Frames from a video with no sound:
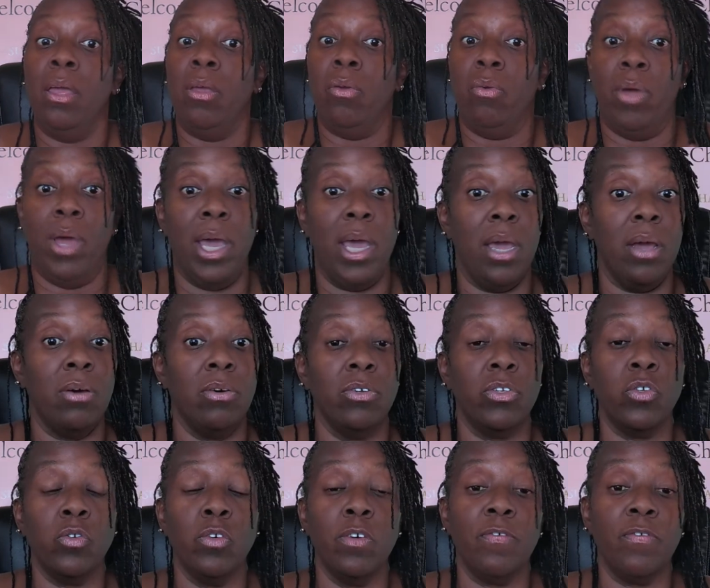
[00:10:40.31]
you hang on
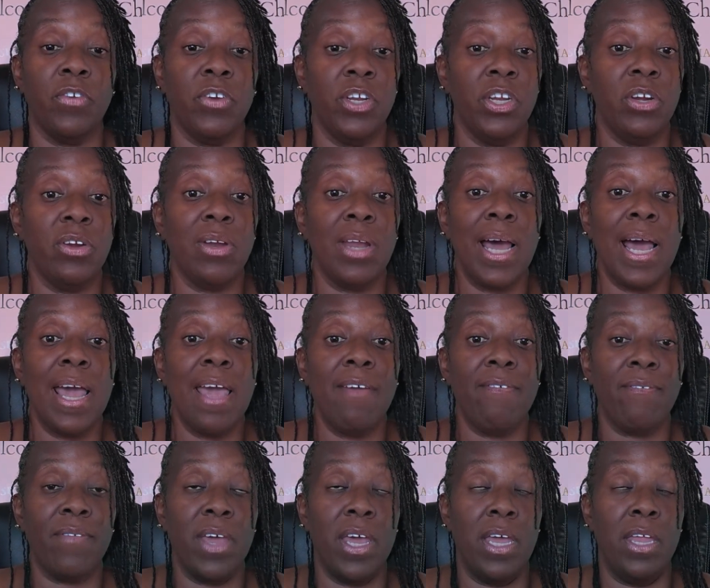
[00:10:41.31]
to it for dear
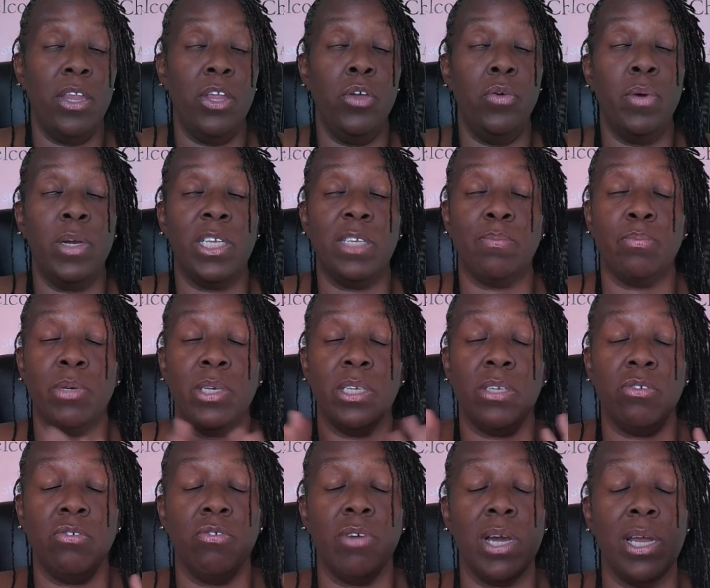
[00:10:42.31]
life and you
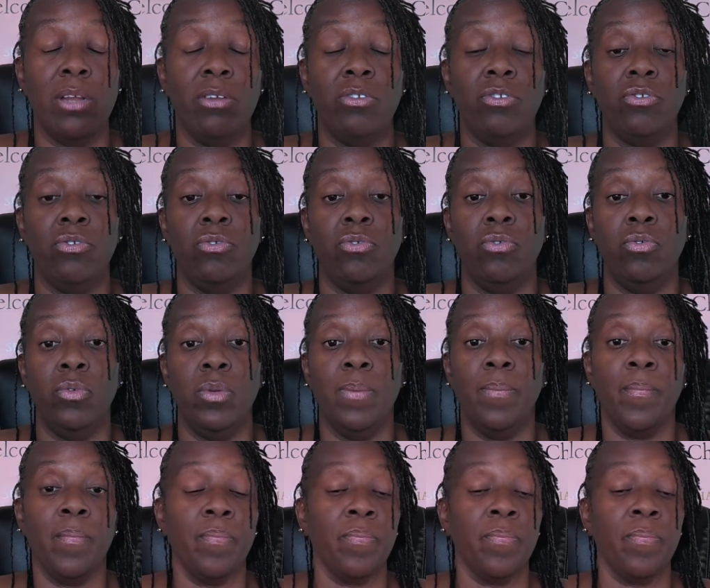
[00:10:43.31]
express gratitude